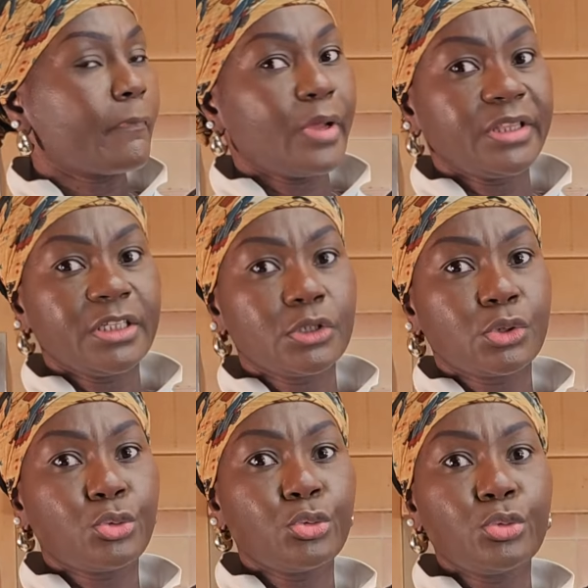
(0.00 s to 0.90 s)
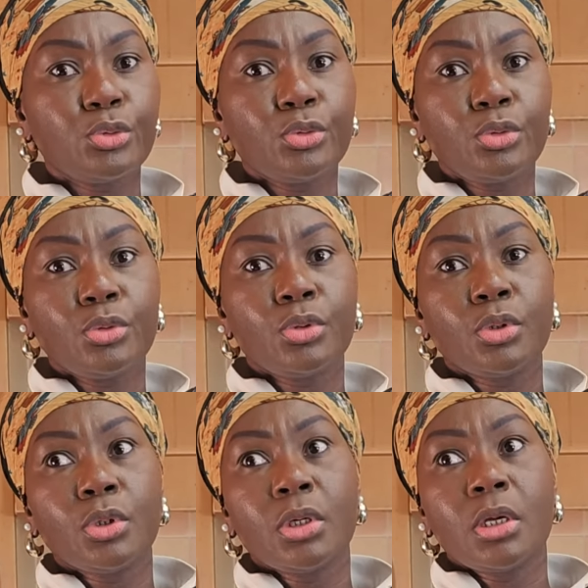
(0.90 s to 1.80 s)
I think 2
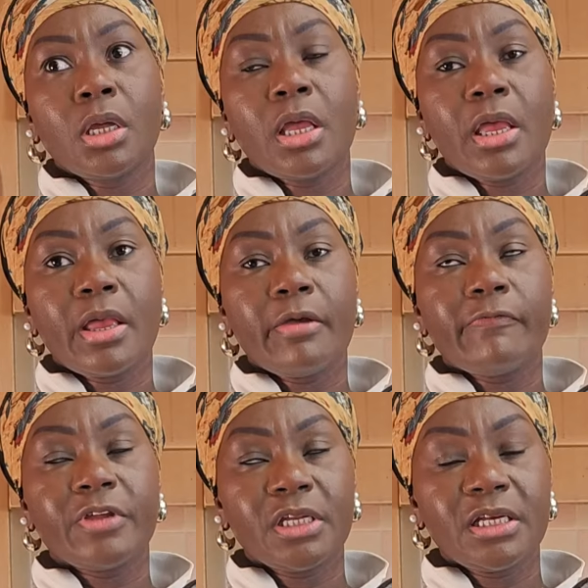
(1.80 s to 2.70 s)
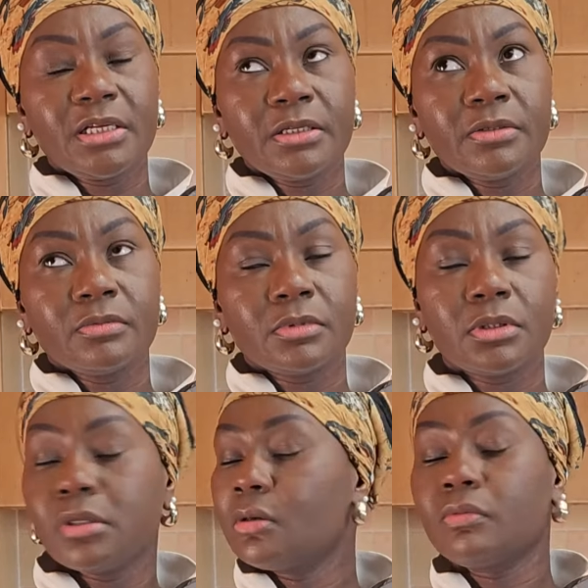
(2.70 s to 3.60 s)
vanilla,
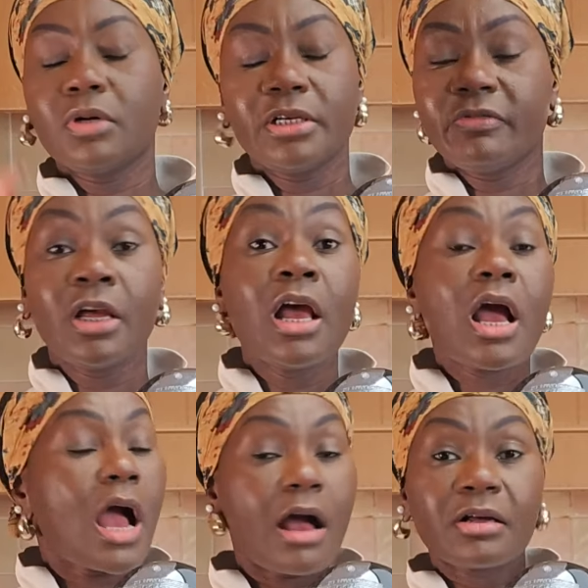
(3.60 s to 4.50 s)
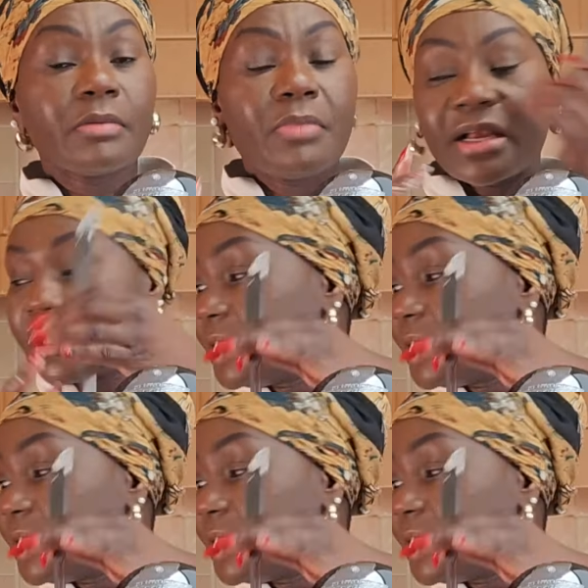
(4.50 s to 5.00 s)
whatever. I'll come back and